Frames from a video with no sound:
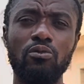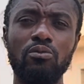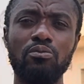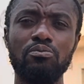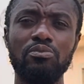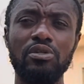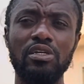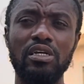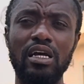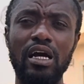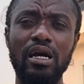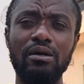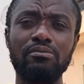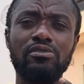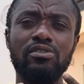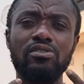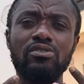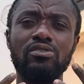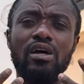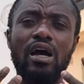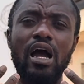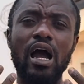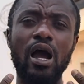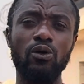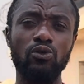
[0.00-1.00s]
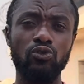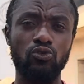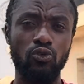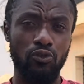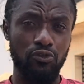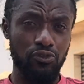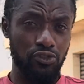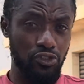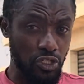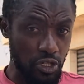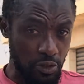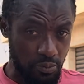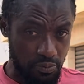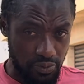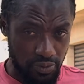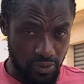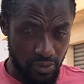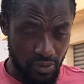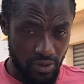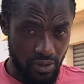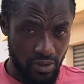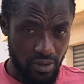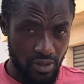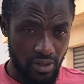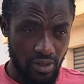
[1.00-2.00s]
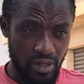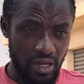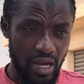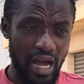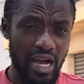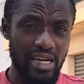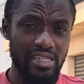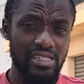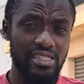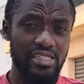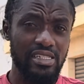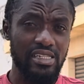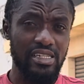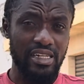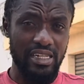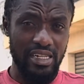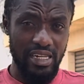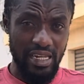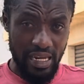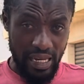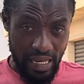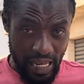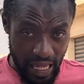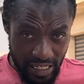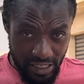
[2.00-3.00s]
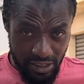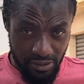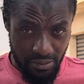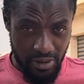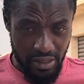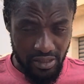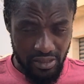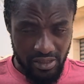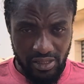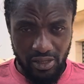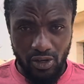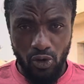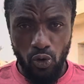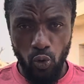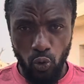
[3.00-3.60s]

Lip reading: becomes out of shape, as in enlargement,